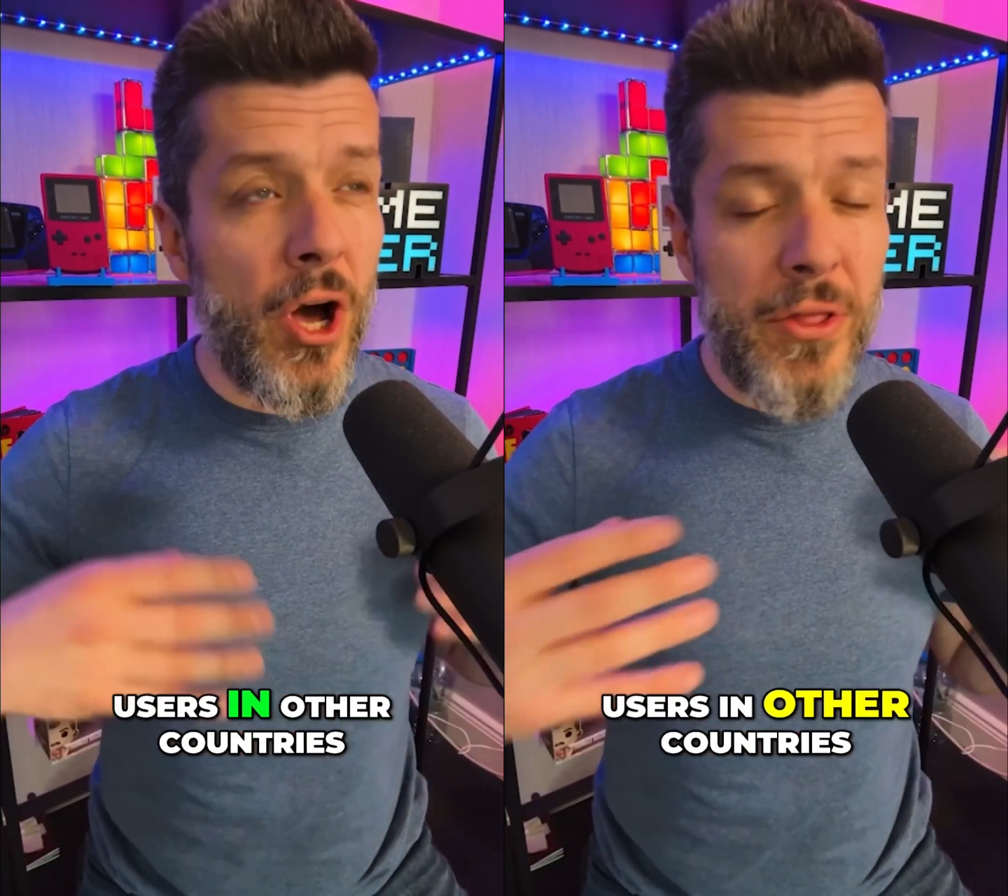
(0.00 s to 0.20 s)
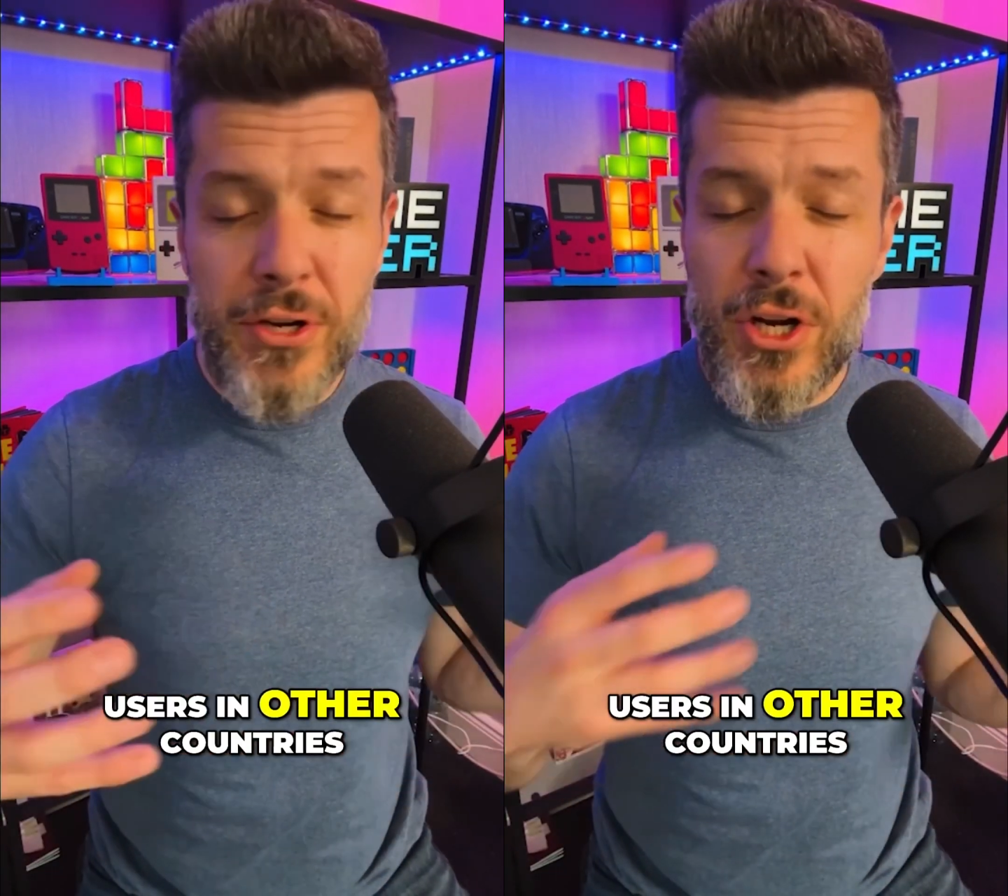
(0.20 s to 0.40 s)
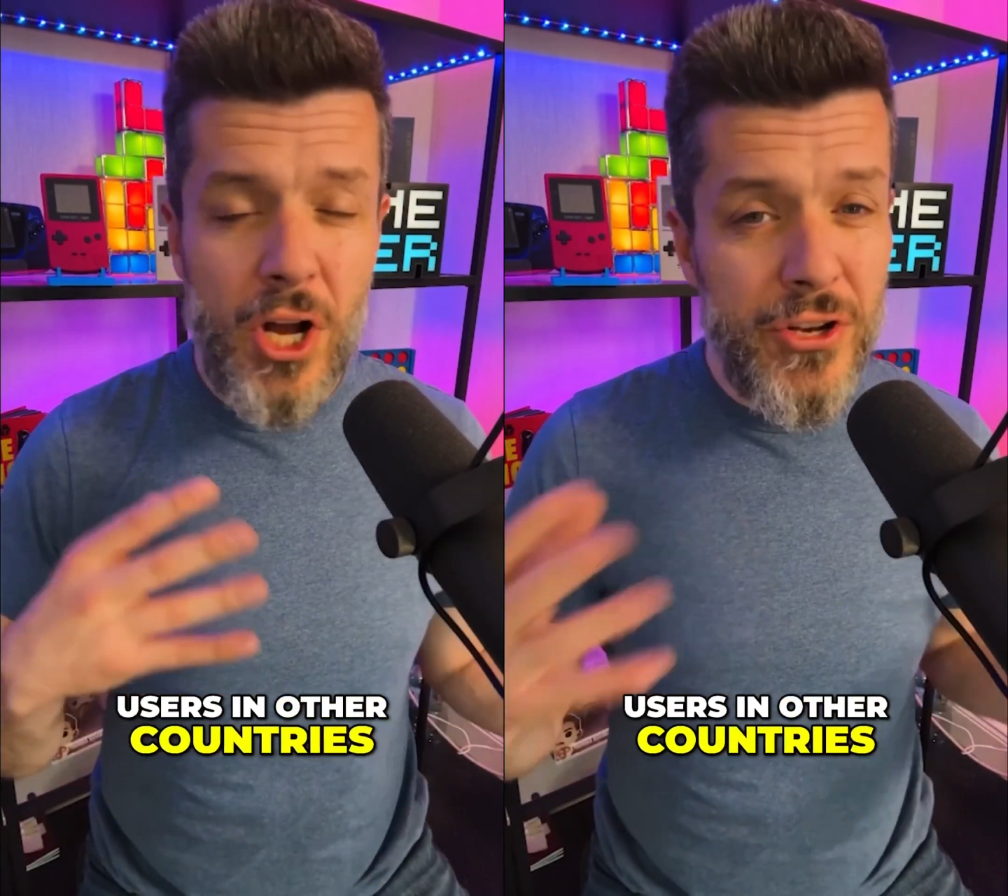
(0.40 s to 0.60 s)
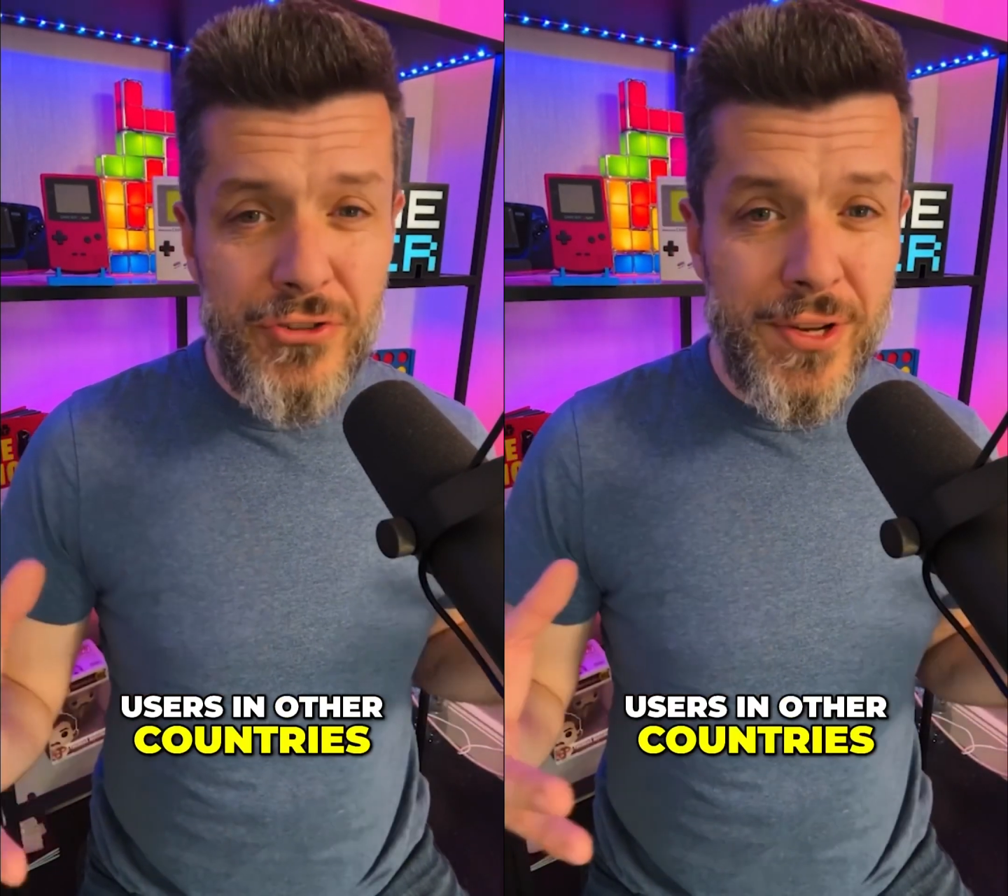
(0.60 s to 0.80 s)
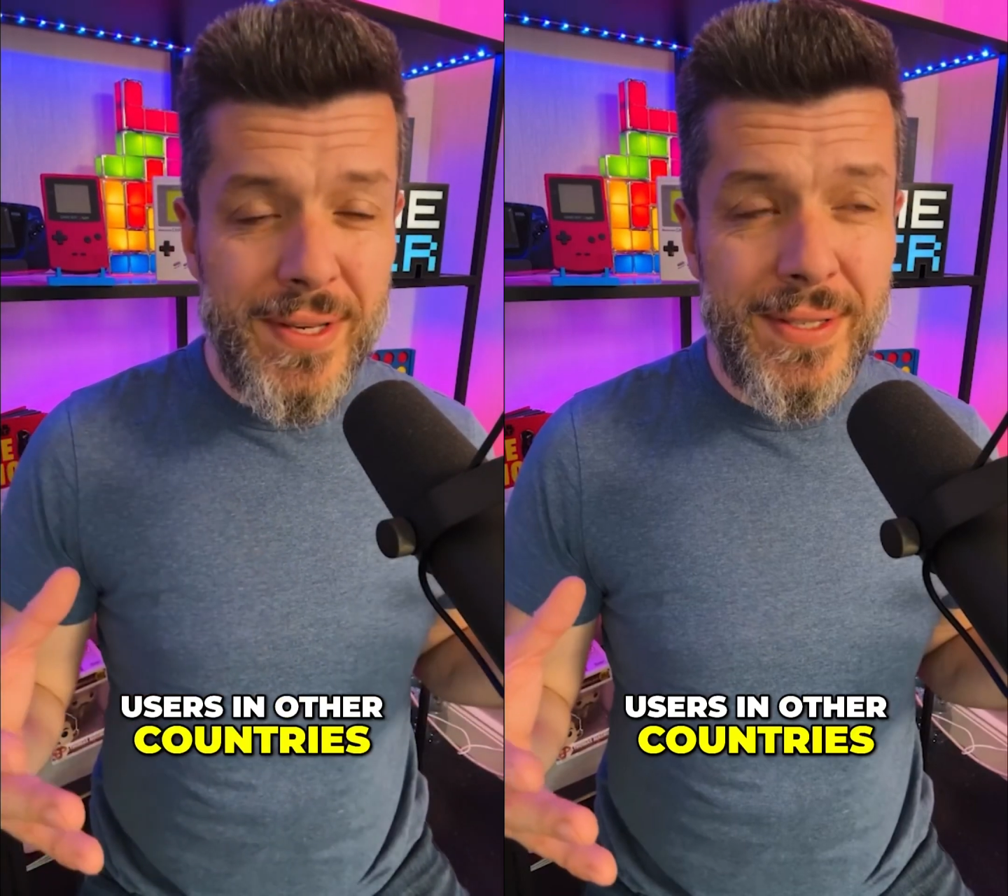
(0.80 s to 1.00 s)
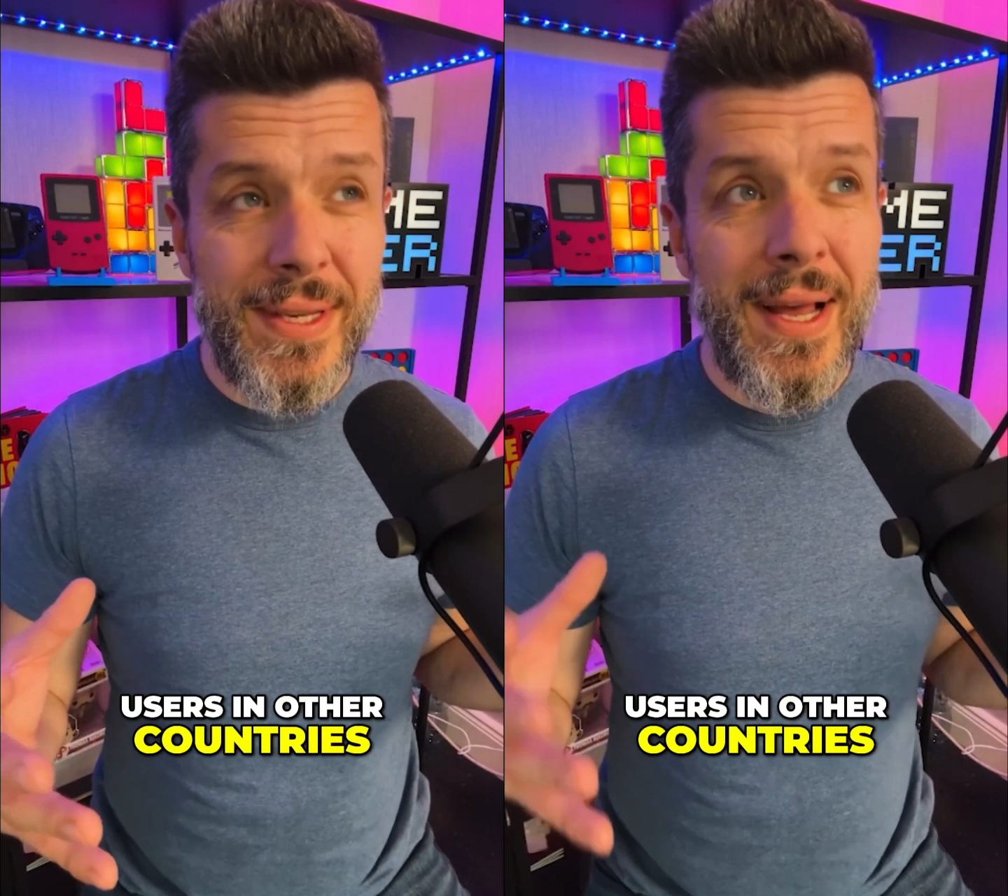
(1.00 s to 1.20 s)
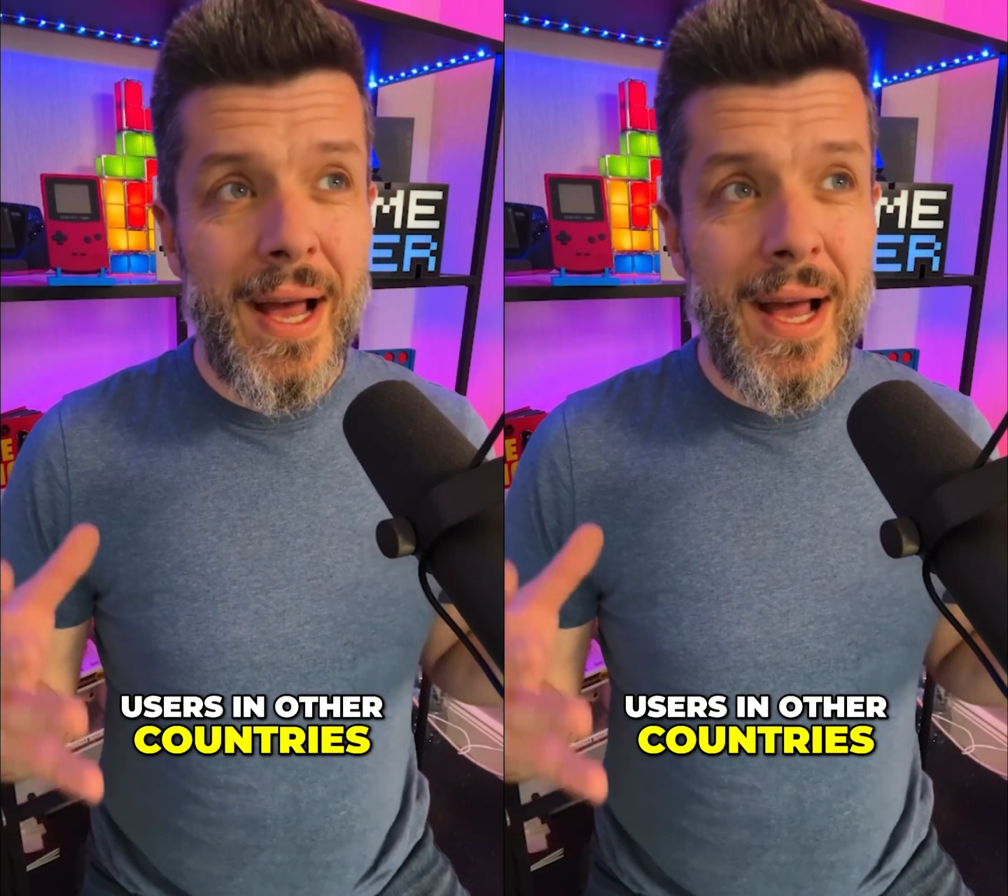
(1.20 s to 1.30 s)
other countries